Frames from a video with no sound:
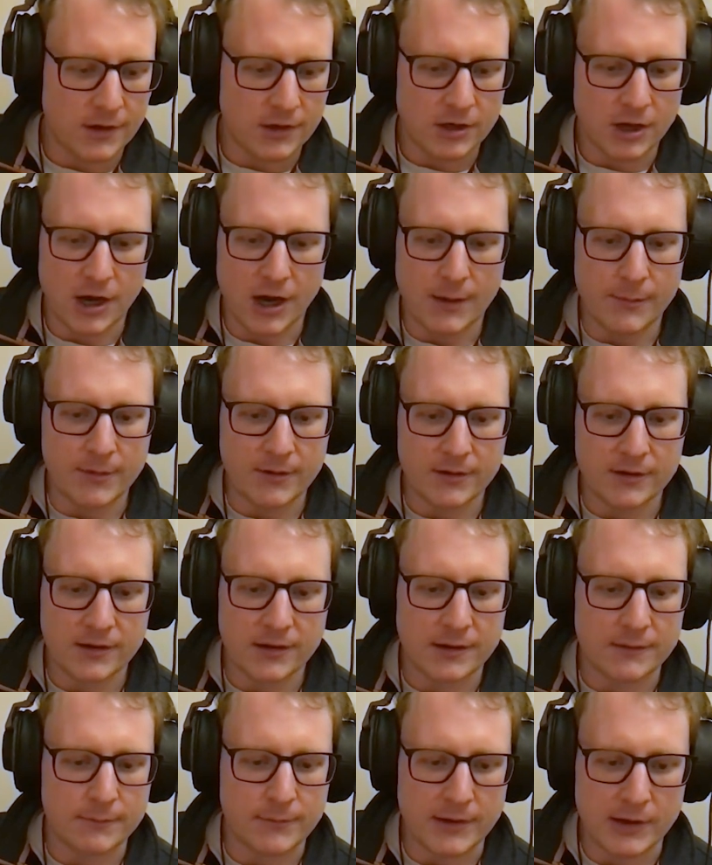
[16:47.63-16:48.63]
carbon
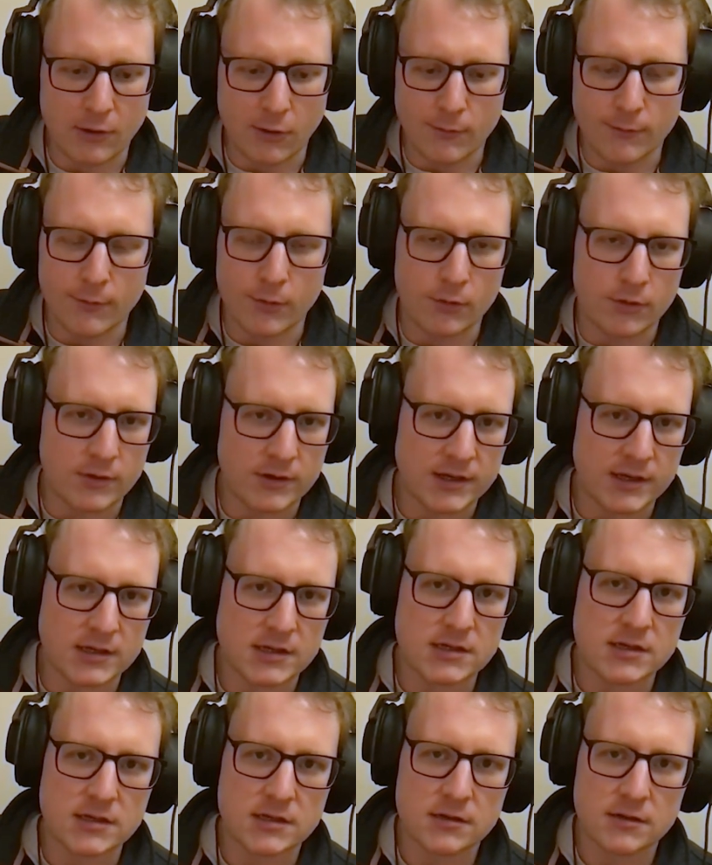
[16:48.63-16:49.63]
can be onboarded